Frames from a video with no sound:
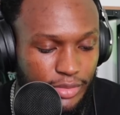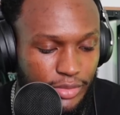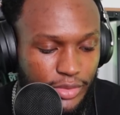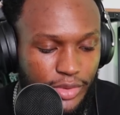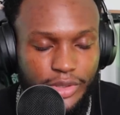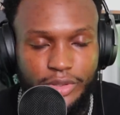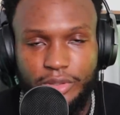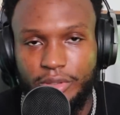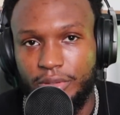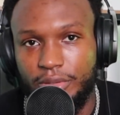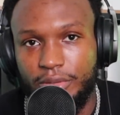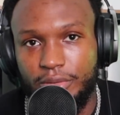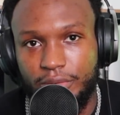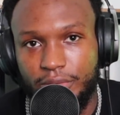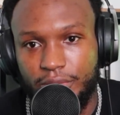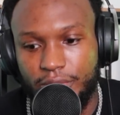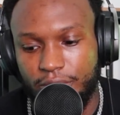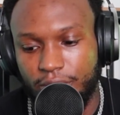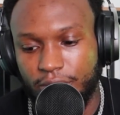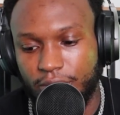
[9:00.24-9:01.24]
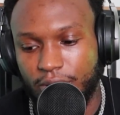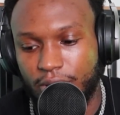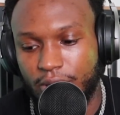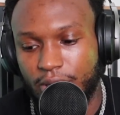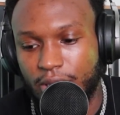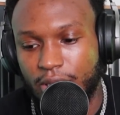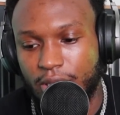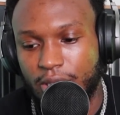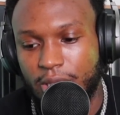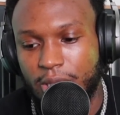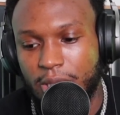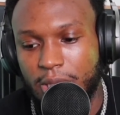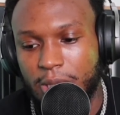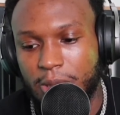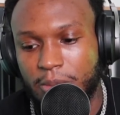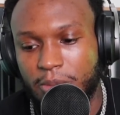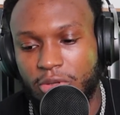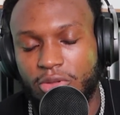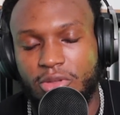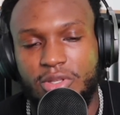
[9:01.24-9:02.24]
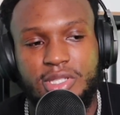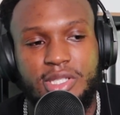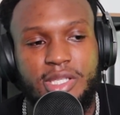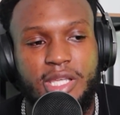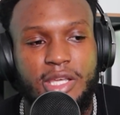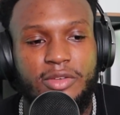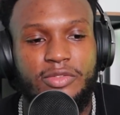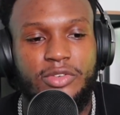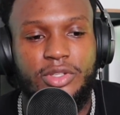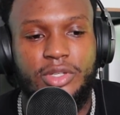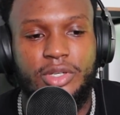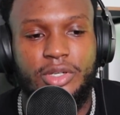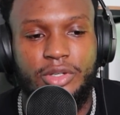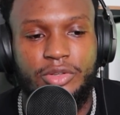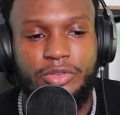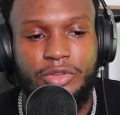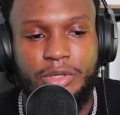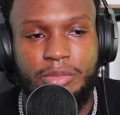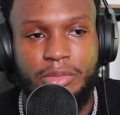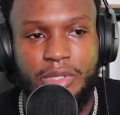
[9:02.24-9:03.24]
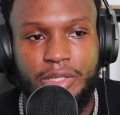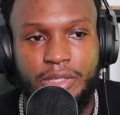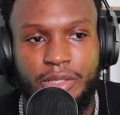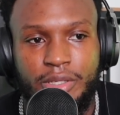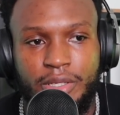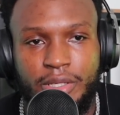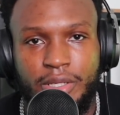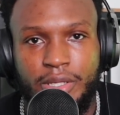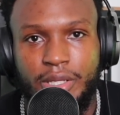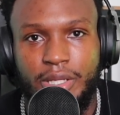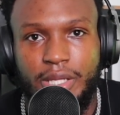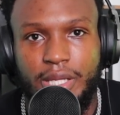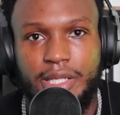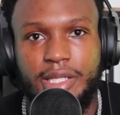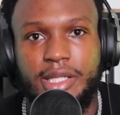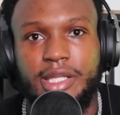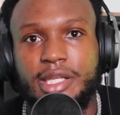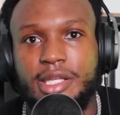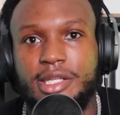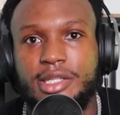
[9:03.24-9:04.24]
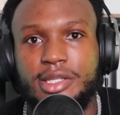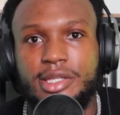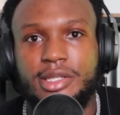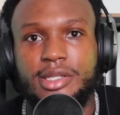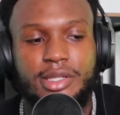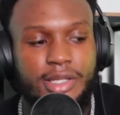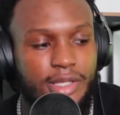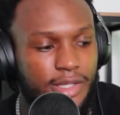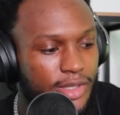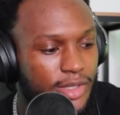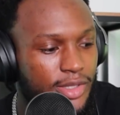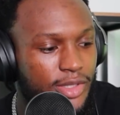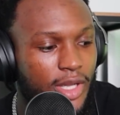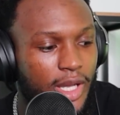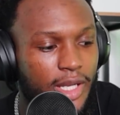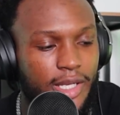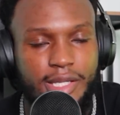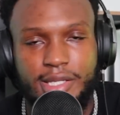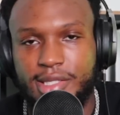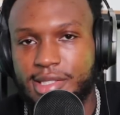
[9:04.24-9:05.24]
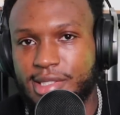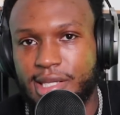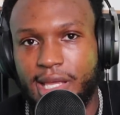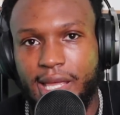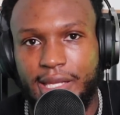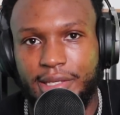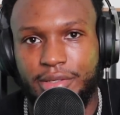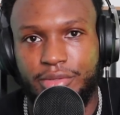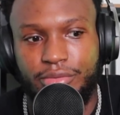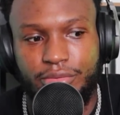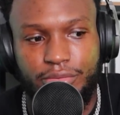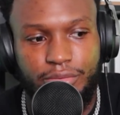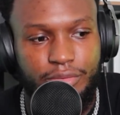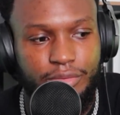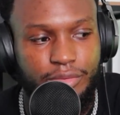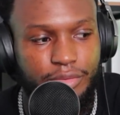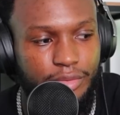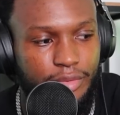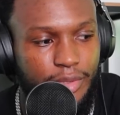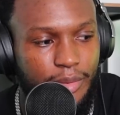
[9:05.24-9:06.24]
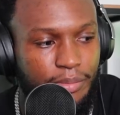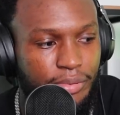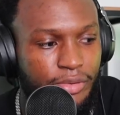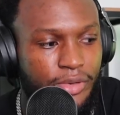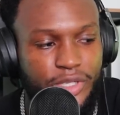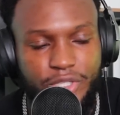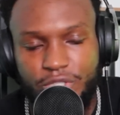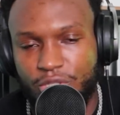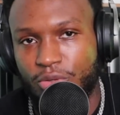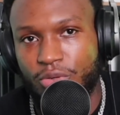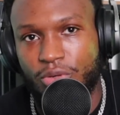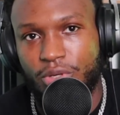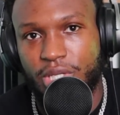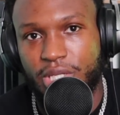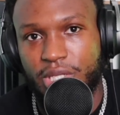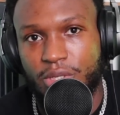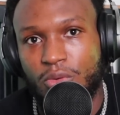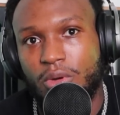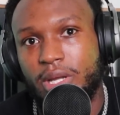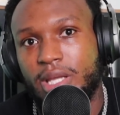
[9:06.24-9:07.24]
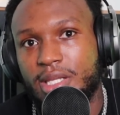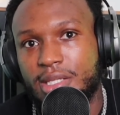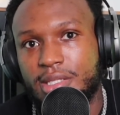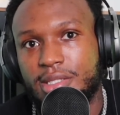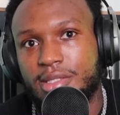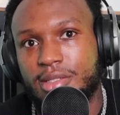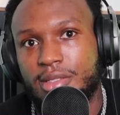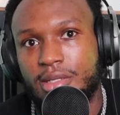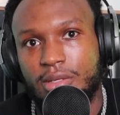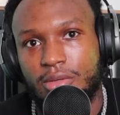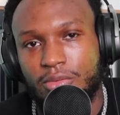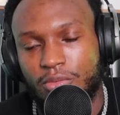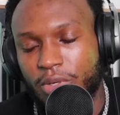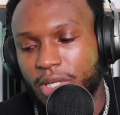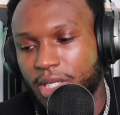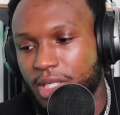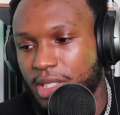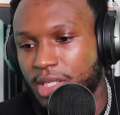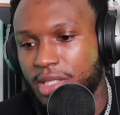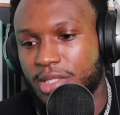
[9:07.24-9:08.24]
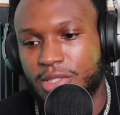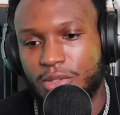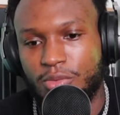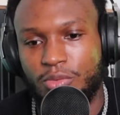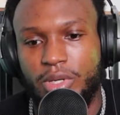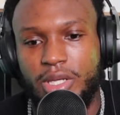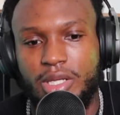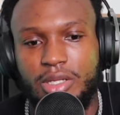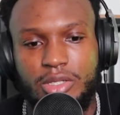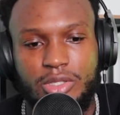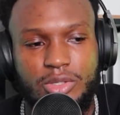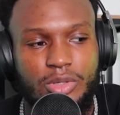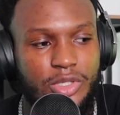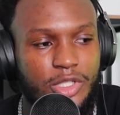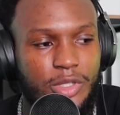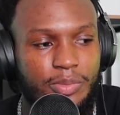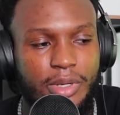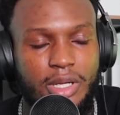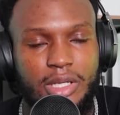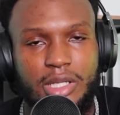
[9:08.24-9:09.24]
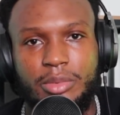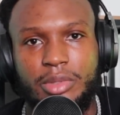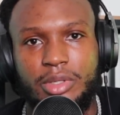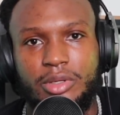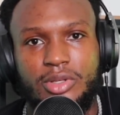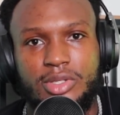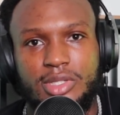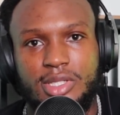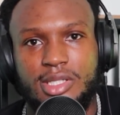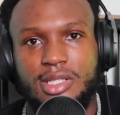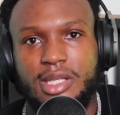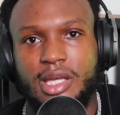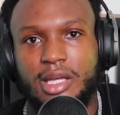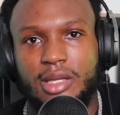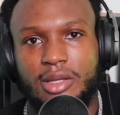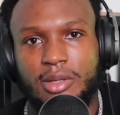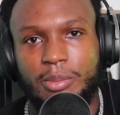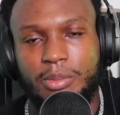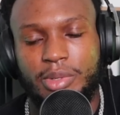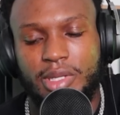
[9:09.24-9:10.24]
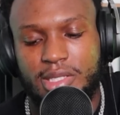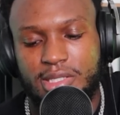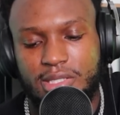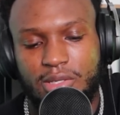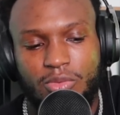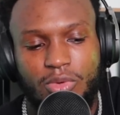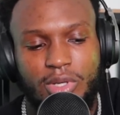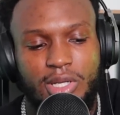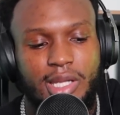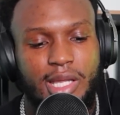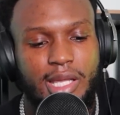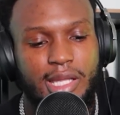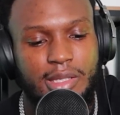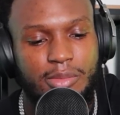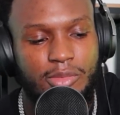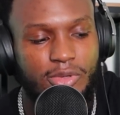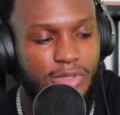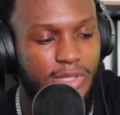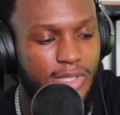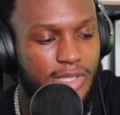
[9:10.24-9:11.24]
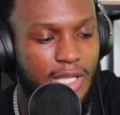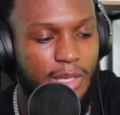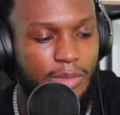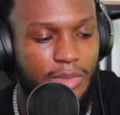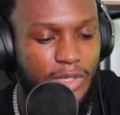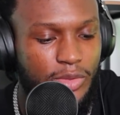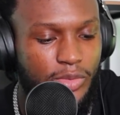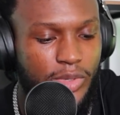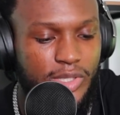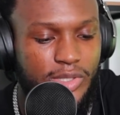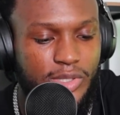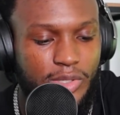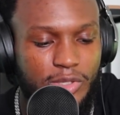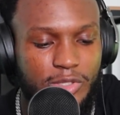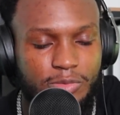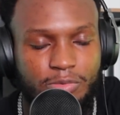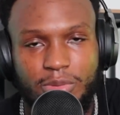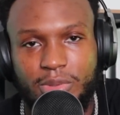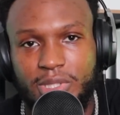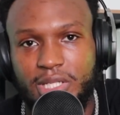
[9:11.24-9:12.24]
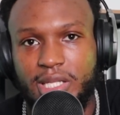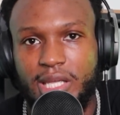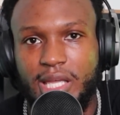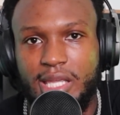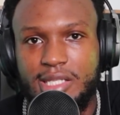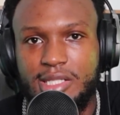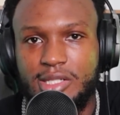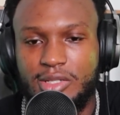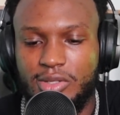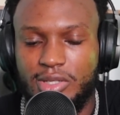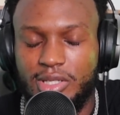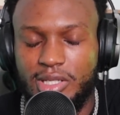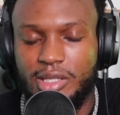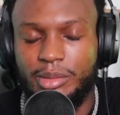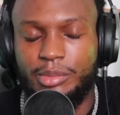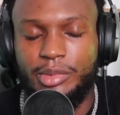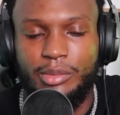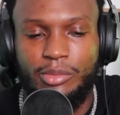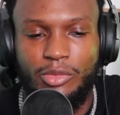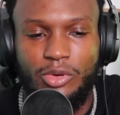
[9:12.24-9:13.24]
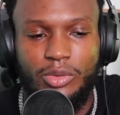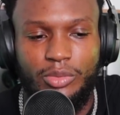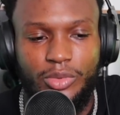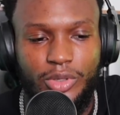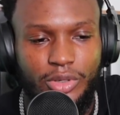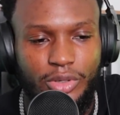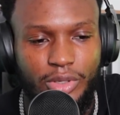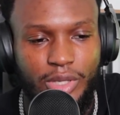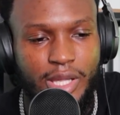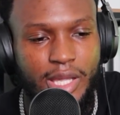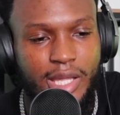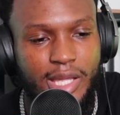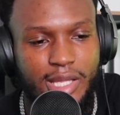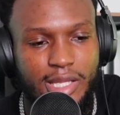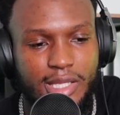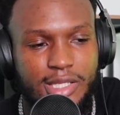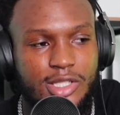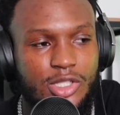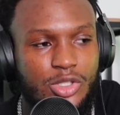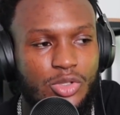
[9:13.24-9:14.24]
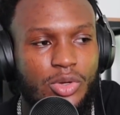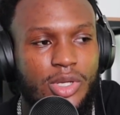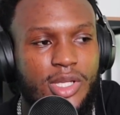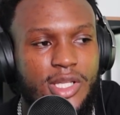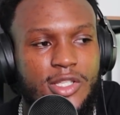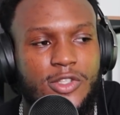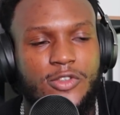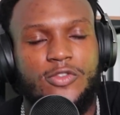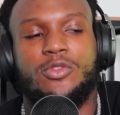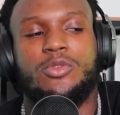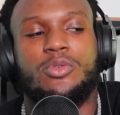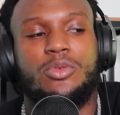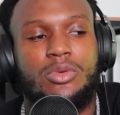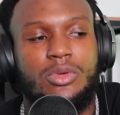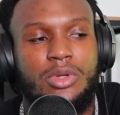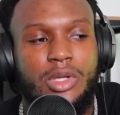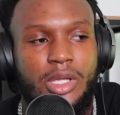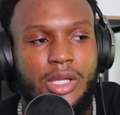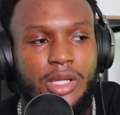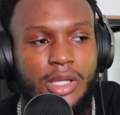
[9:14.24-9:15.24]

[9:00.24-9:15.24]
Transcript: We're not. Because he gave you the agreement and he done his side. I'm pretty sure he weighs what he needs to weigh the 200 pound limit because this guy campaigns at 190 most of the time anyway, so he's probably gassed. He could eat a bit more and whatnot. This is not his fault.